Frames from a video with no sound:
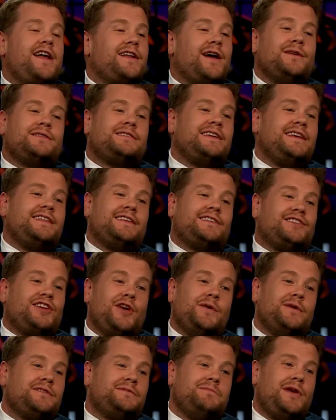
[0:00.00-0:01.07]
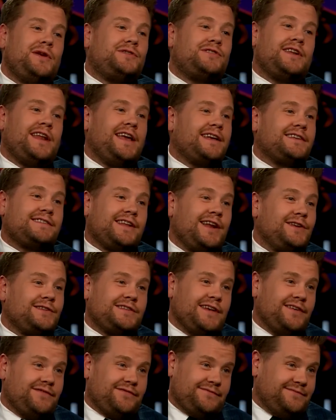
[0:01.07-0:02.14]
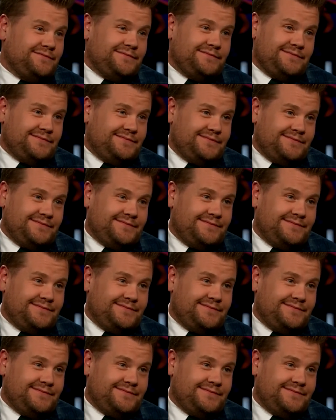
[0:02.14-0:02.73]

don't see the two as mutually exclusive. Yeah.